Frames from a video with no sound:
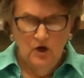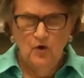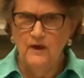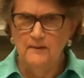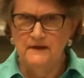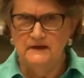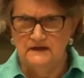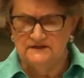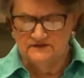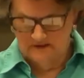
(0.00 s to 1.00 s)
Whitman,
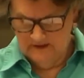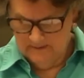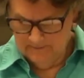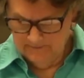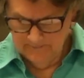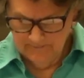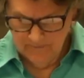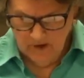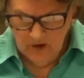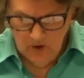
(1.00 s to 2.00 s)
it seems,
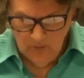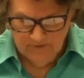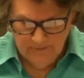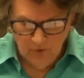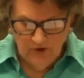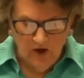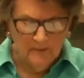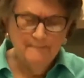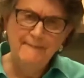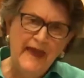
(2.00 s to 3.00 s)
was more
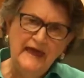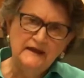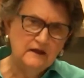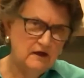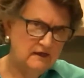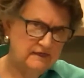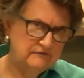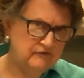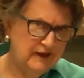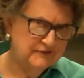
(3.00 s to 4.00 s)
dogmatic than
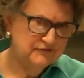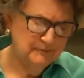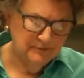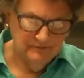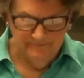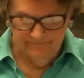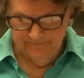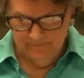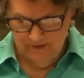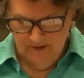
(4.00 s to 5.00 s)
flexible,
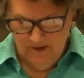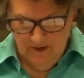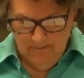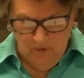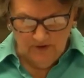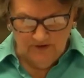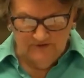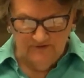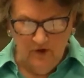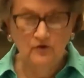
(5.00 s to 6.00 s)
more
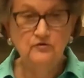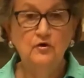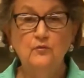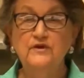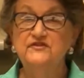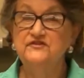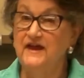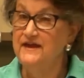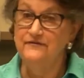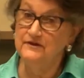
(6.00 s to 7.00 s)
concerned with
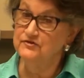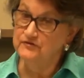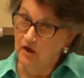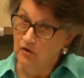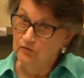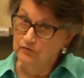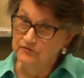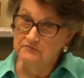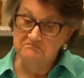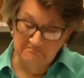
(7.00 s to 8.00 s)
saving
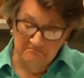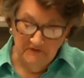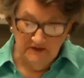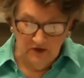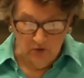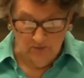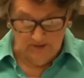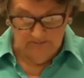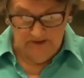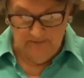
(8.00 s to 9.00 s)
souls than
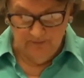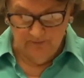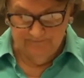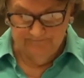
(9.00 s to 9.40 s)
knowing people.